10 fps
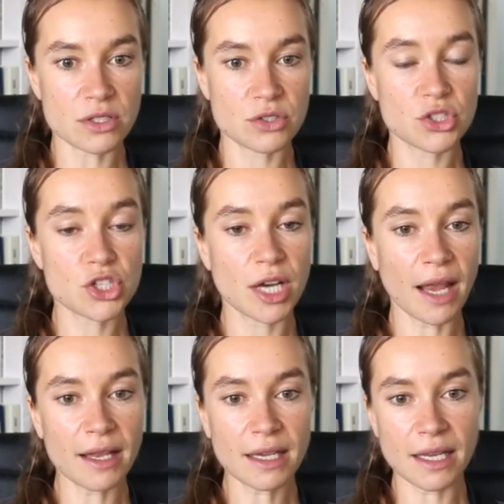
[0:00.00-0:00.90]
So
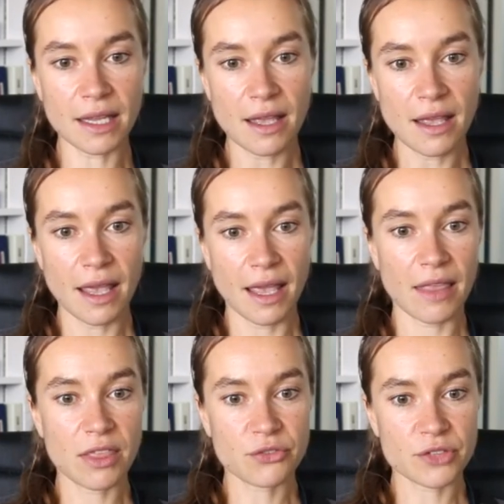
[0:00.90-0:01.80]
genetically, a
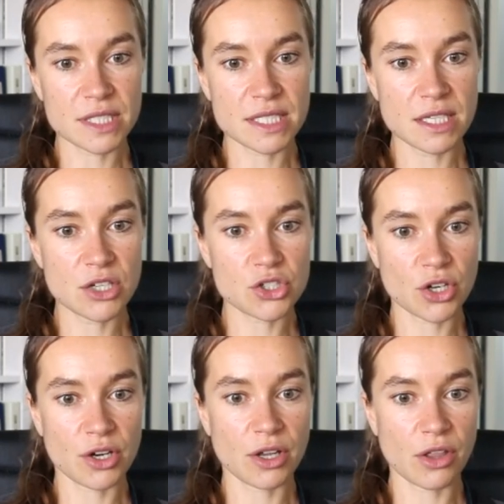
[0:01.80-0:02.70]
different
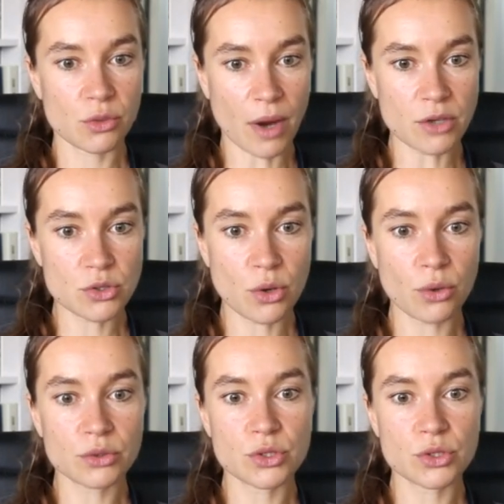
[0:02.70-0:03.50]
seizure threshold.